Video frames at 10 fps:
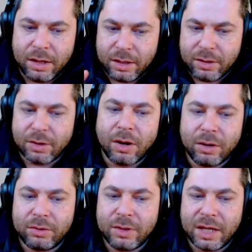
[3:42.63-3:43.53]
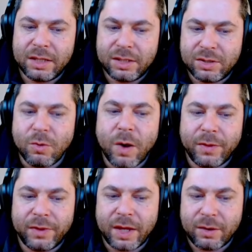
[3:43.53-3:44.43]
you're going to get this
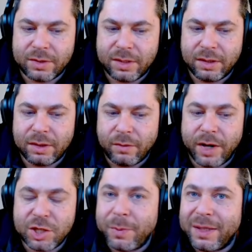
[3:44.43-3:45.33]
1000 rage,